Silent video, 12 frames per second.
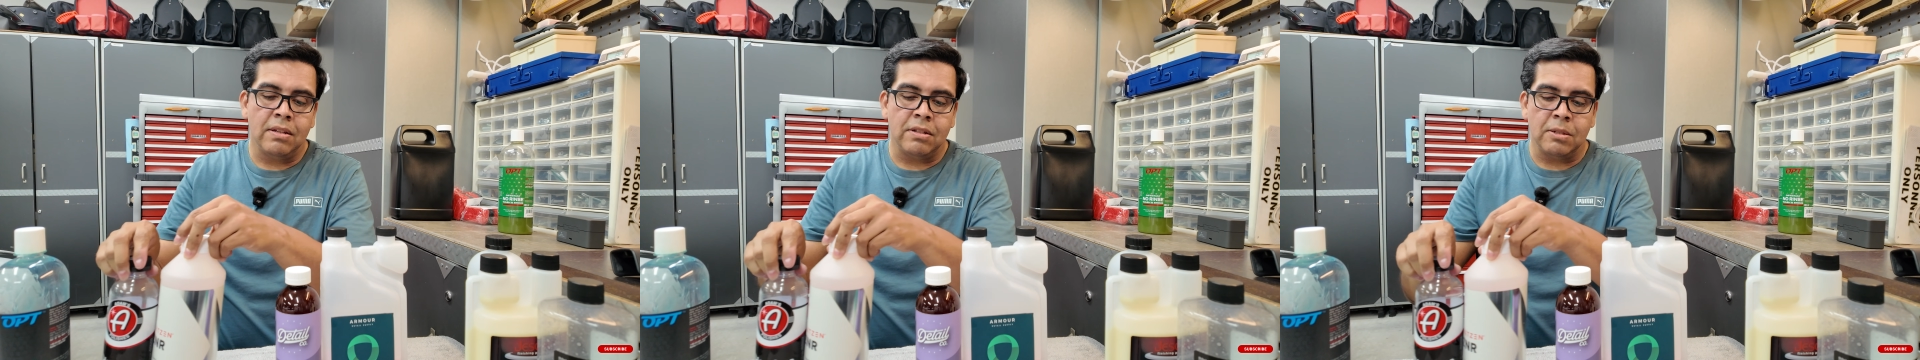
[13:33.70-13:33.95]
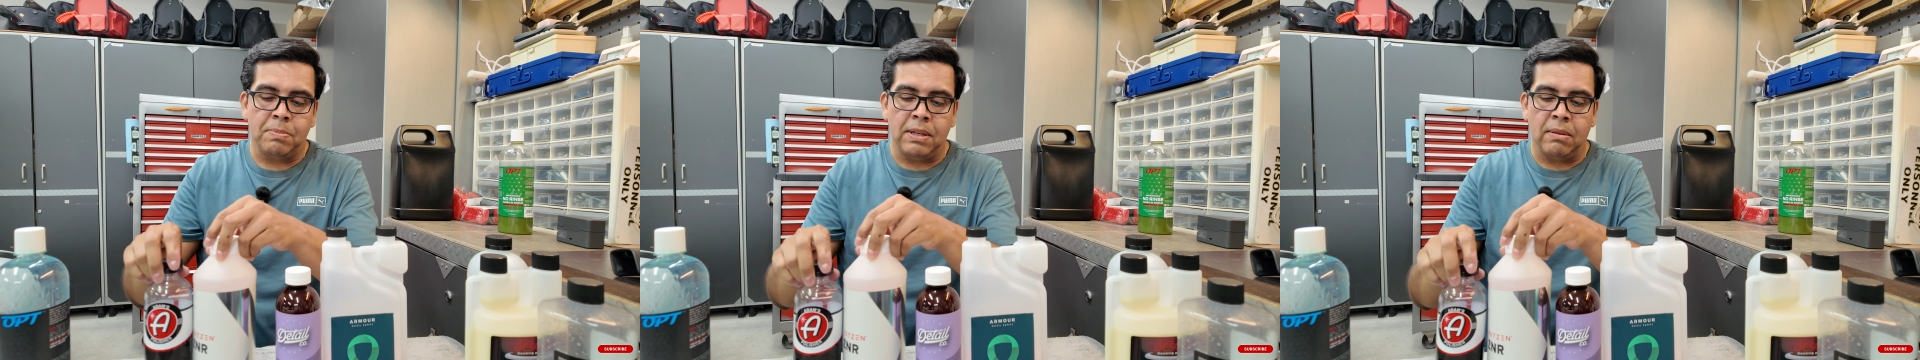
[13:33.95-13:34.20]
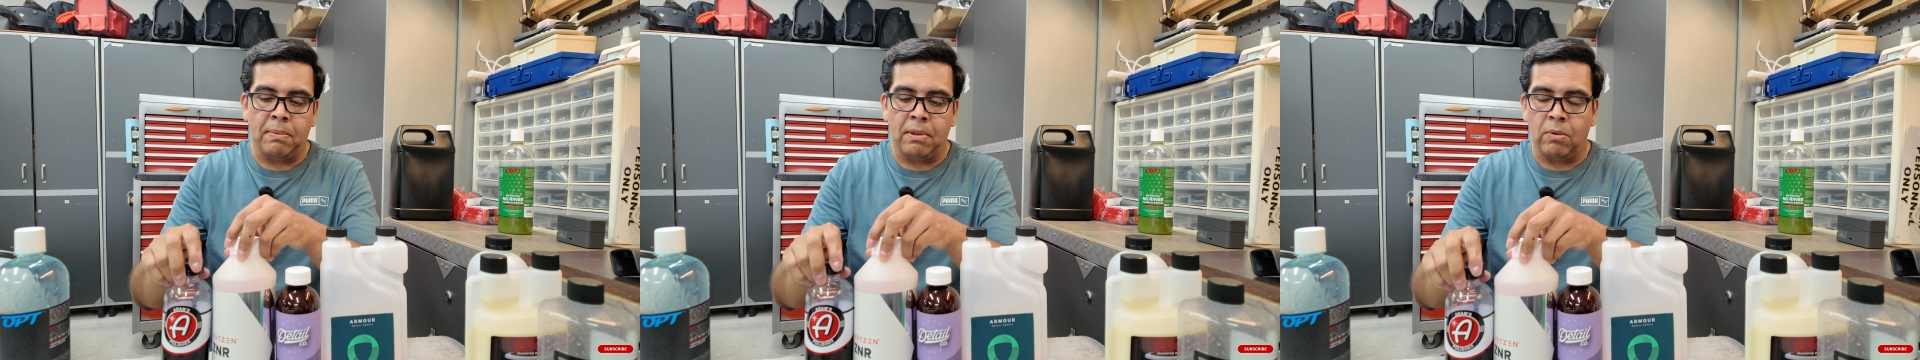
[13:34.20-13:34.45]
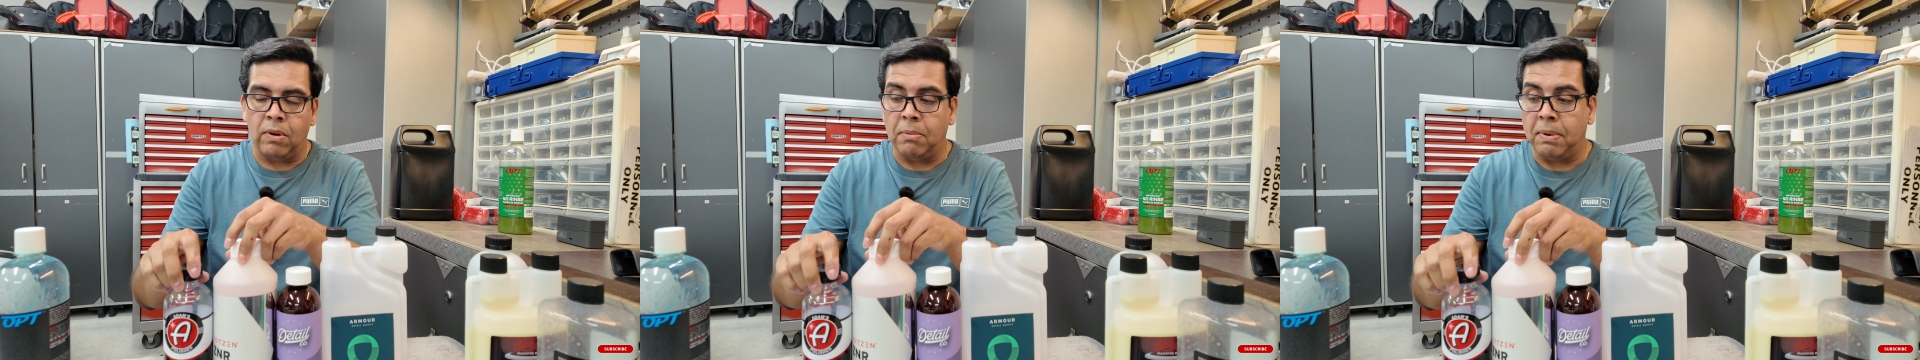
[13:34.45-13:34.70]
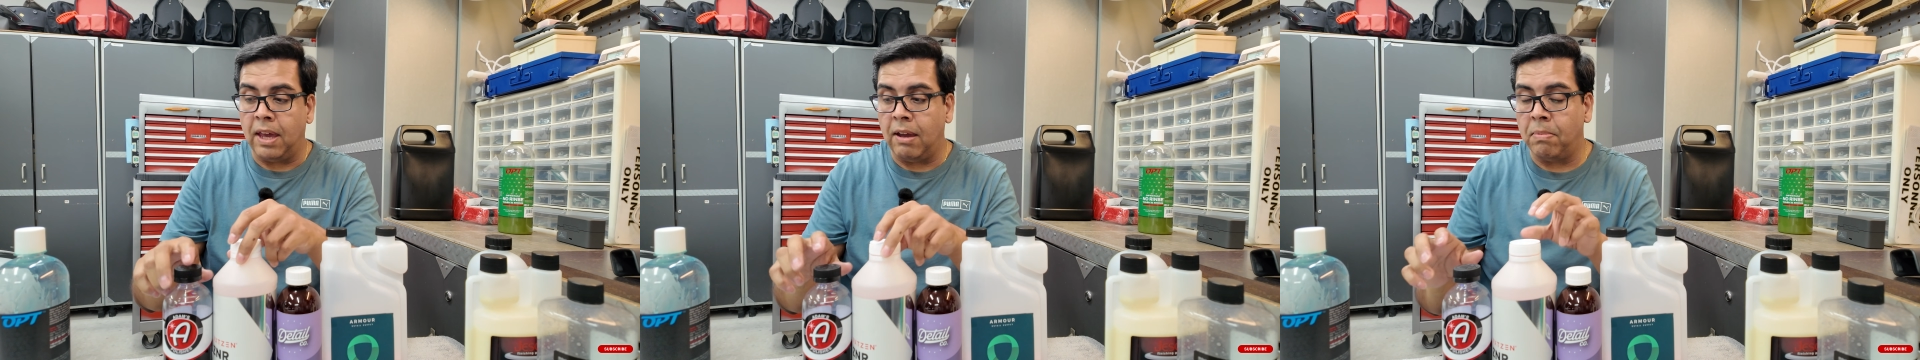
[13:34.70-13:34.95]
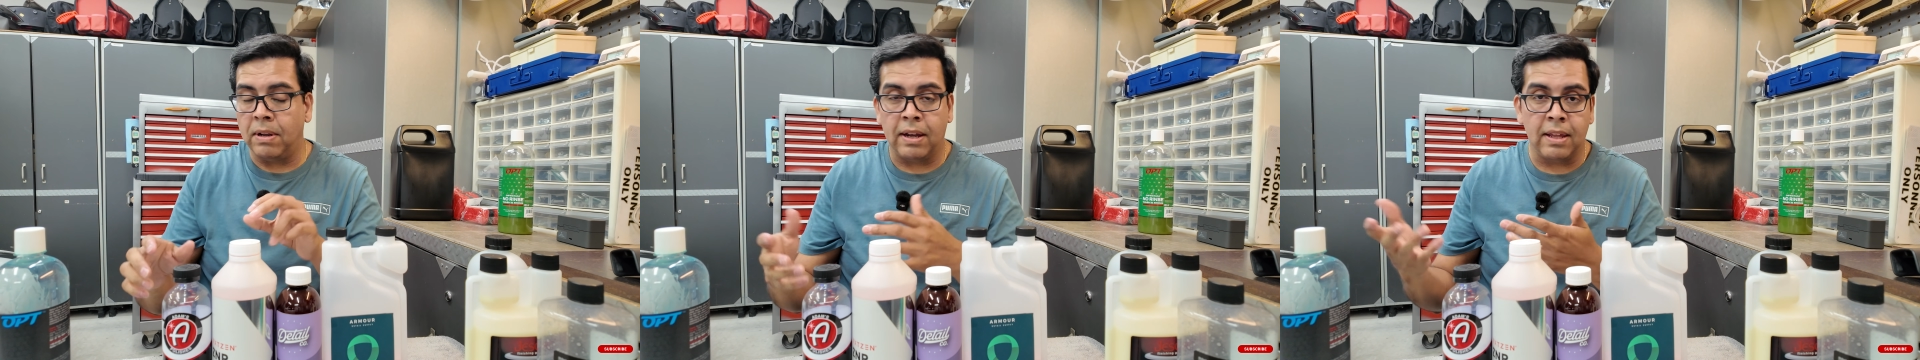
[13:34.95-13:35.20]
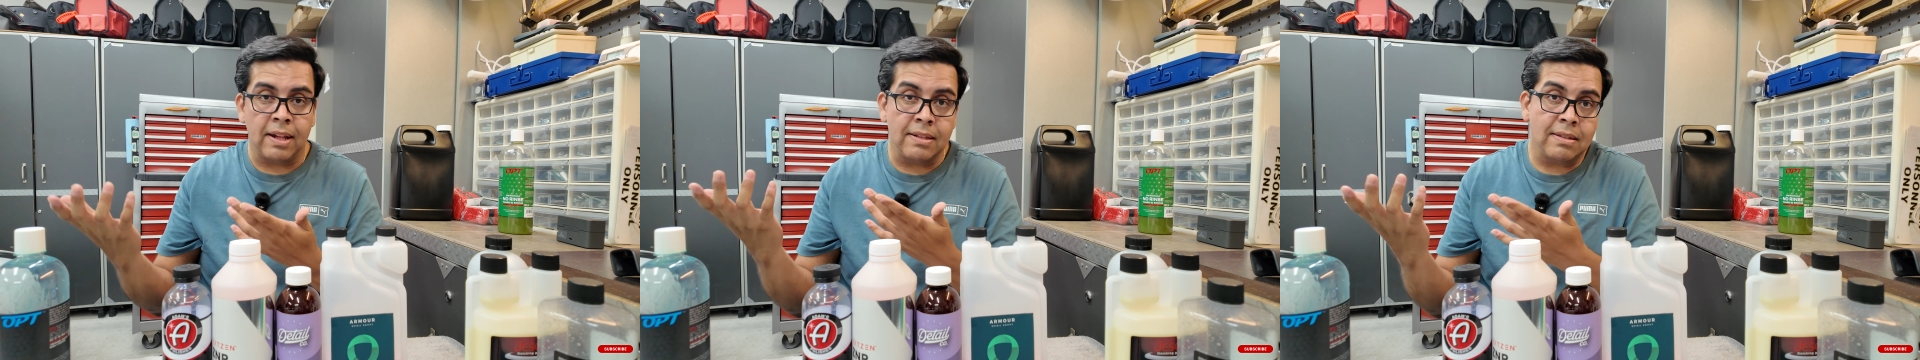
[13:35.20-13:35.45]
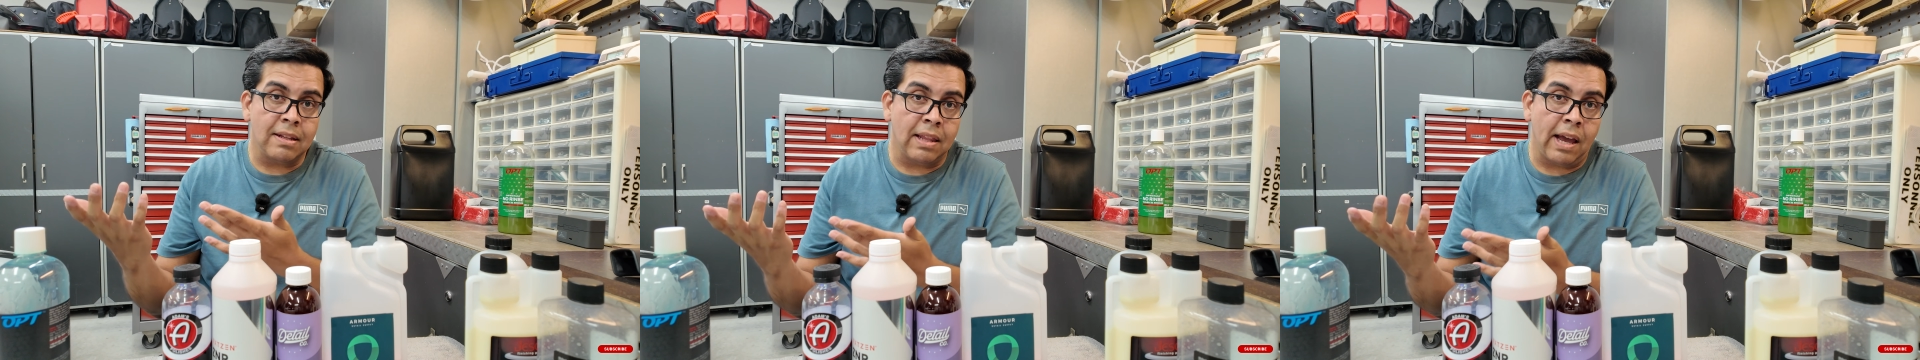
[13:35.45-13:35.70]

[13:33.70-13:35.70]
just be the way they behave. But again, that's the